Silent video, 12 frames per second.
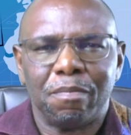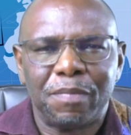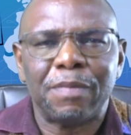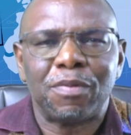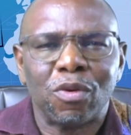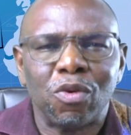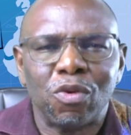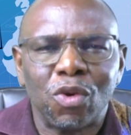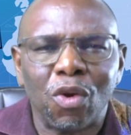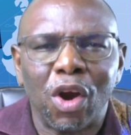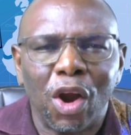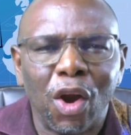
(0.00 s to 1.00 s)
people who
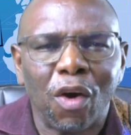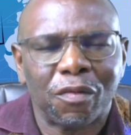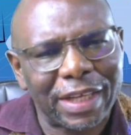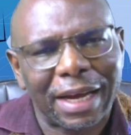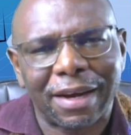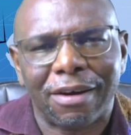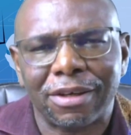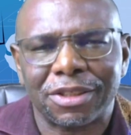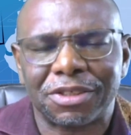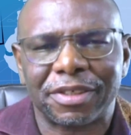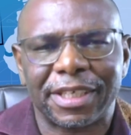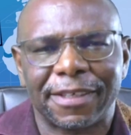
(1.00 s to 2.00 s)
don't love their
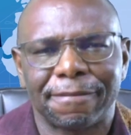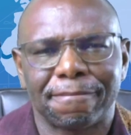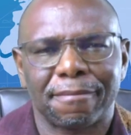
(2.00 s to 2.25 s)
country